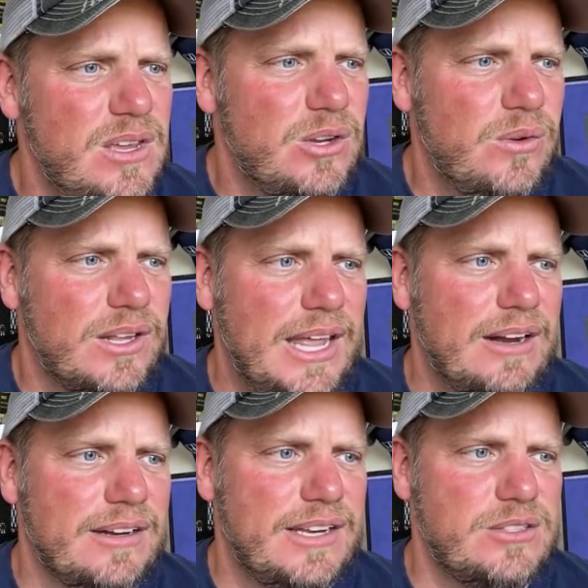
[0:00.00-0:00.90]
You know,
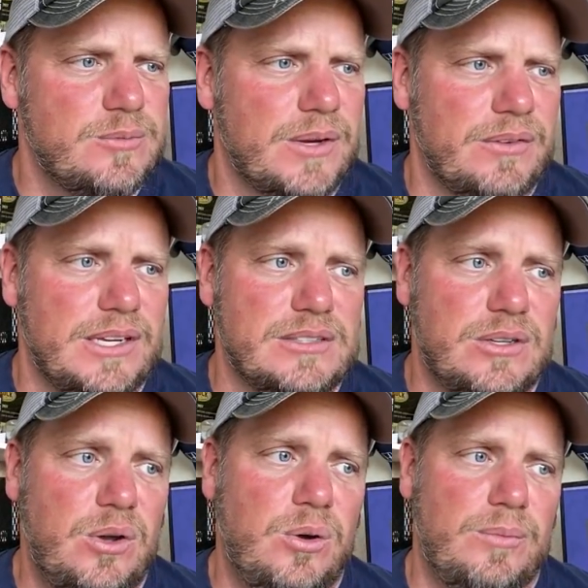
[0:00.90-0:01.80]
Gladiator Diesel is being released.
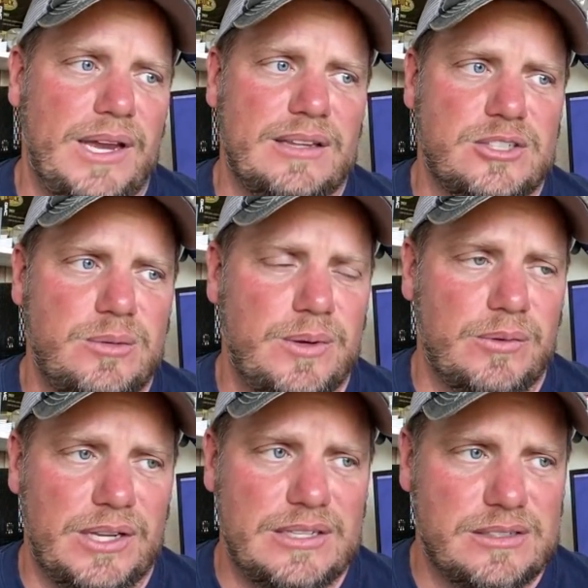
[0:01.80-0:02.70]
Oh, Mike, should have been
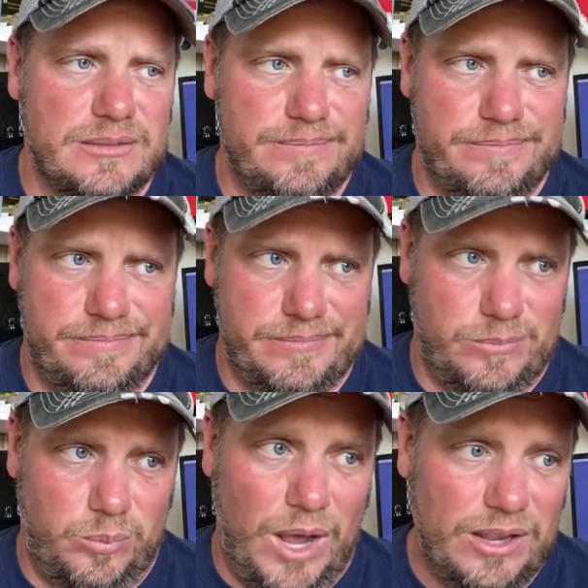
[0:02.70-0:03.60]
released a
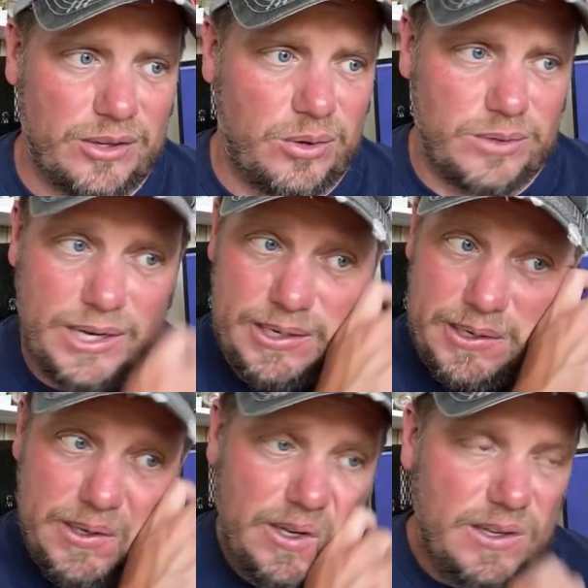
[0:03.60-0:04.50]
while ago, right?
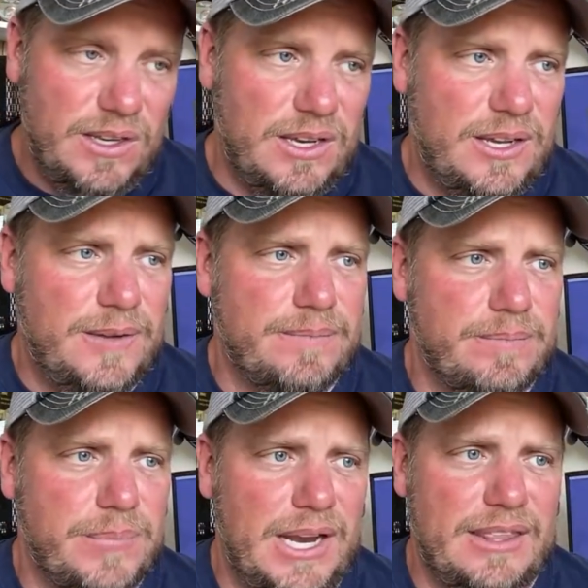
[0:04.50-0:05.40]
Um,
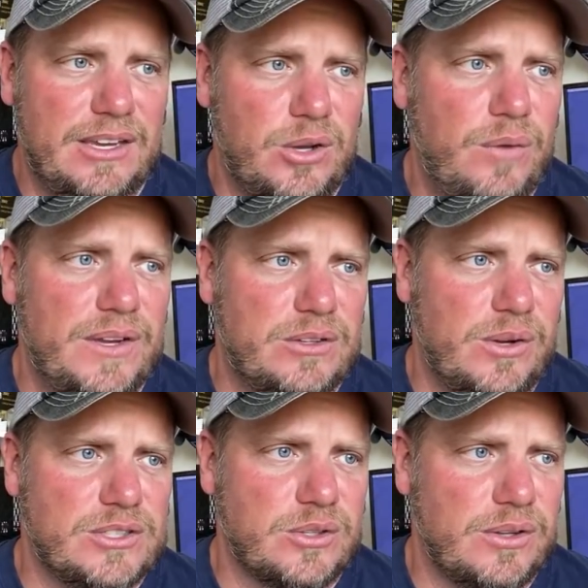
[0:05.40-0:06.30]
I think COVID
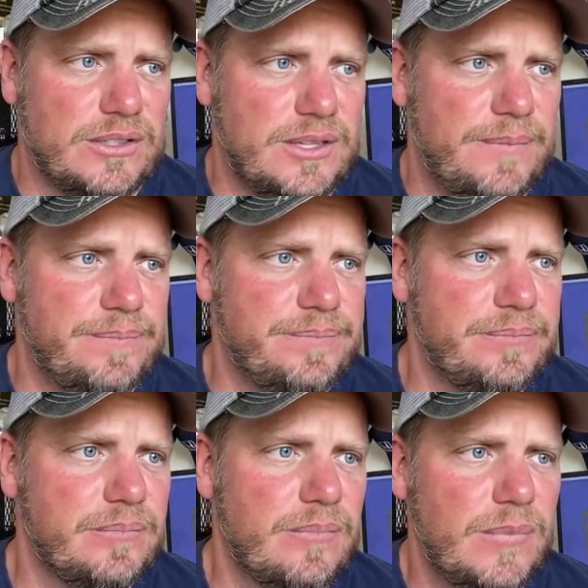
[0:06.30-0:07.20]
really screwed things up.
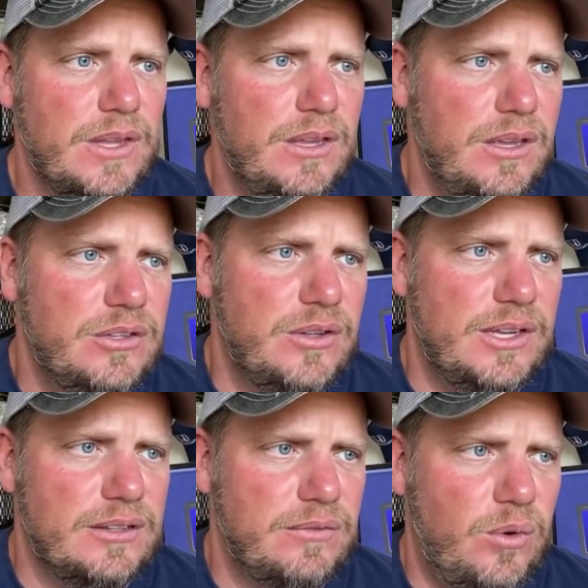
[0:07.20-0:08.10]
Do you
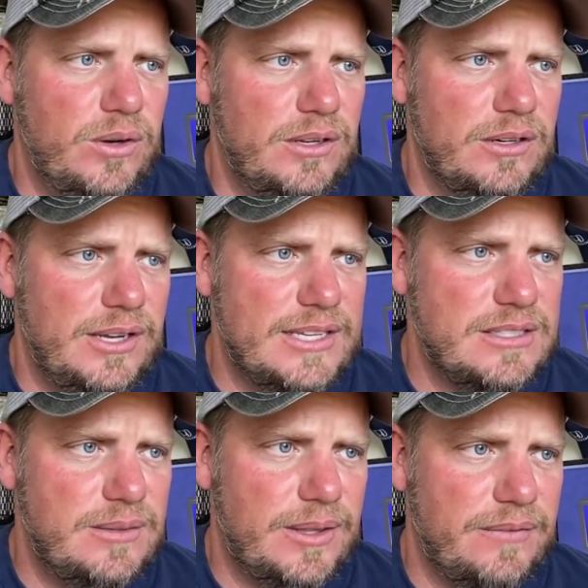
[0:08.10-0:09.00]
think Ford learned a
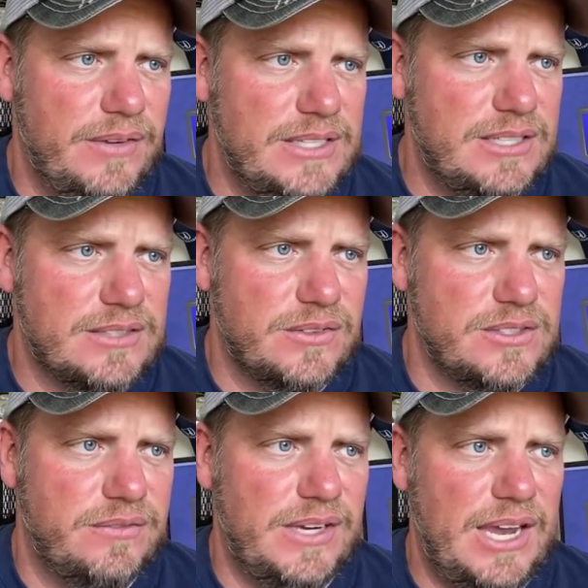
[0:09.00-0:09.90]
lesson about the V six
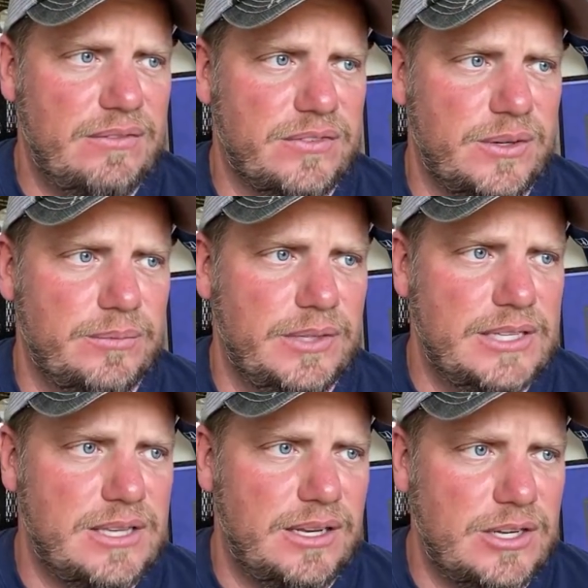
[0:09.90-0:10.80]
versus V eight from
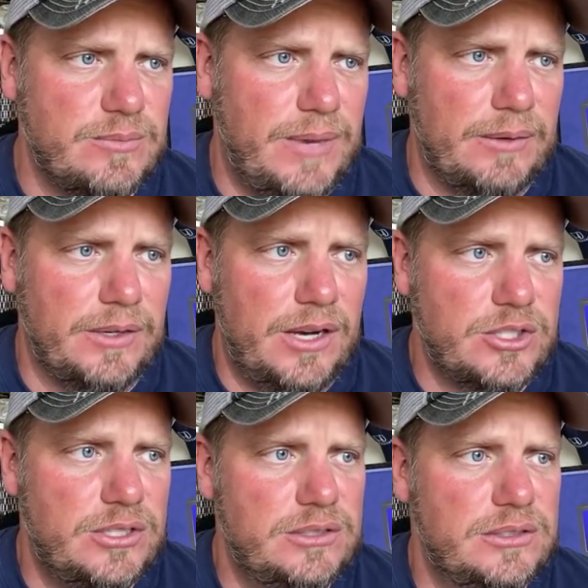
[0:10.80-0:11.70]
Nissan Nation Pod
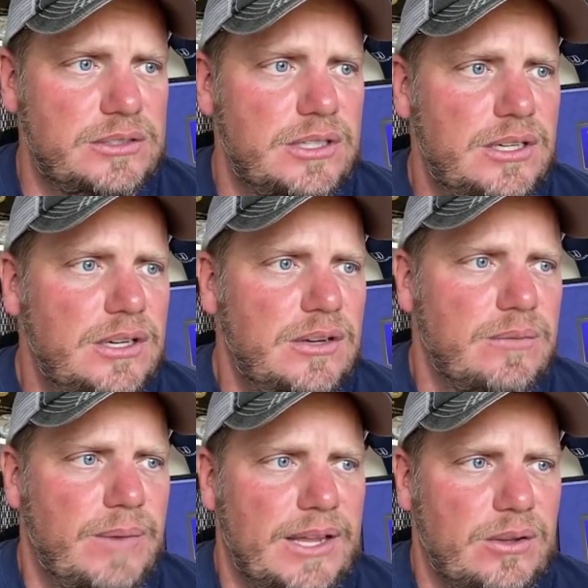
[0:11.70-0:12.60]
Productions,
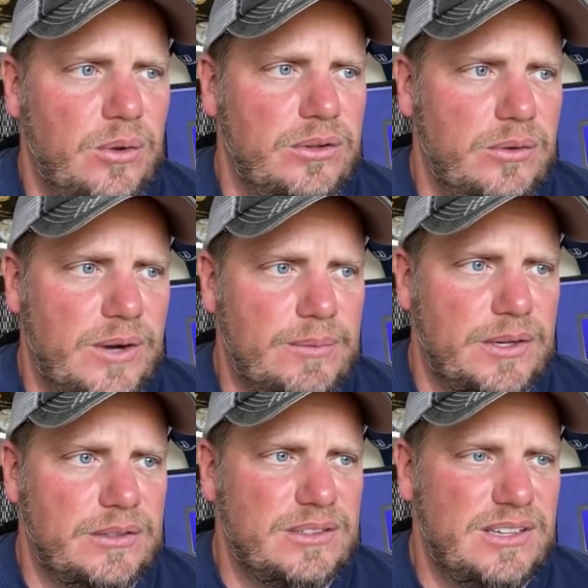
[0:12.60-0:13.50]
buying the old and new
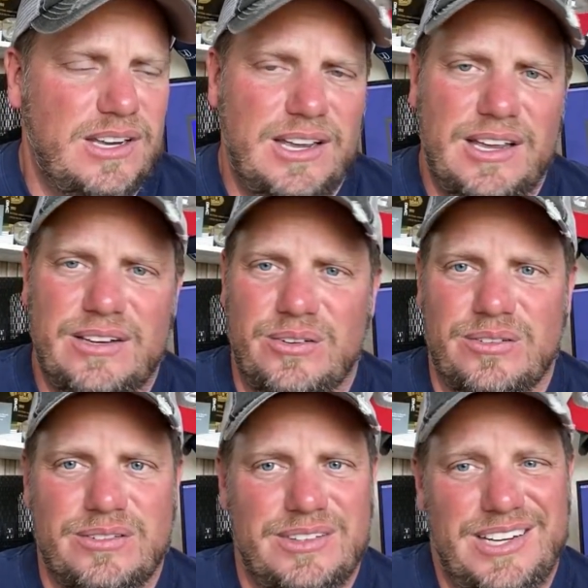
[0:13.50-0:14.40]
Raptor? I
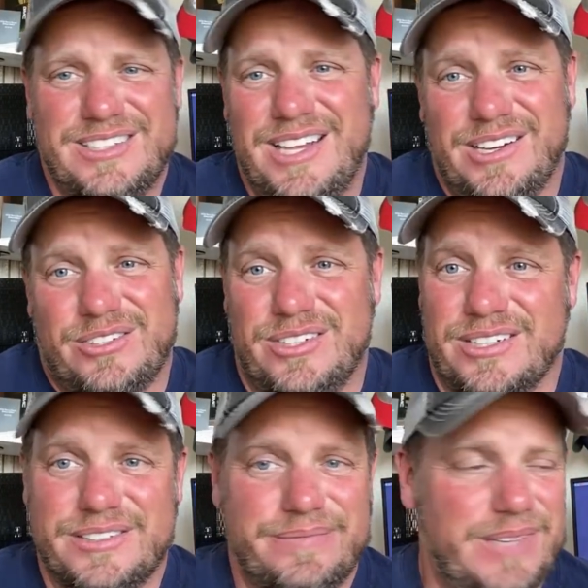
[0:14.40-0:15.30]
don't. They're selling
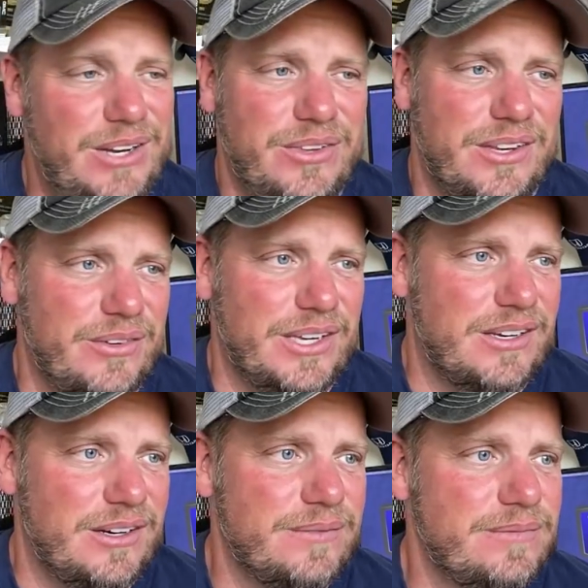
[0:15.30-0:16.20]
trucks. I don't think they really
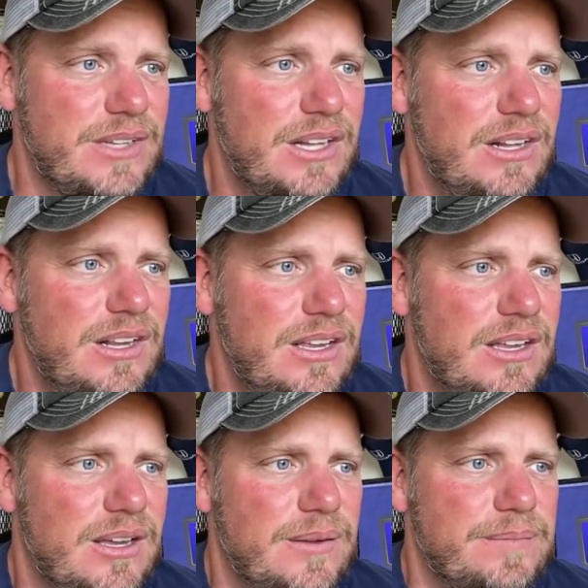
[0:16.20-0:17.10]
care.
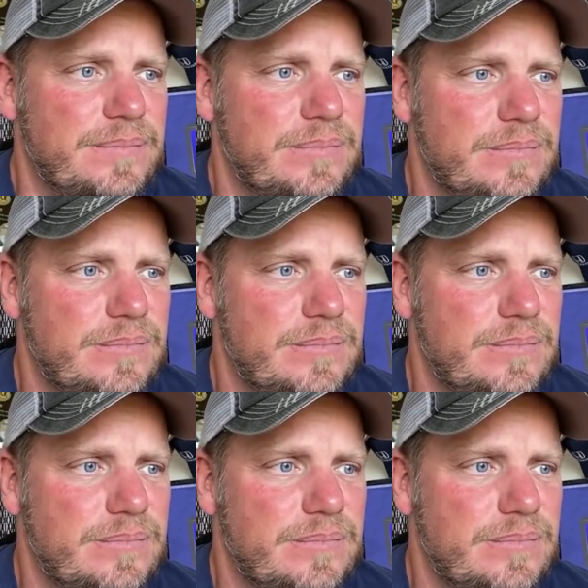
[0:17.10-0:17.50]
Um,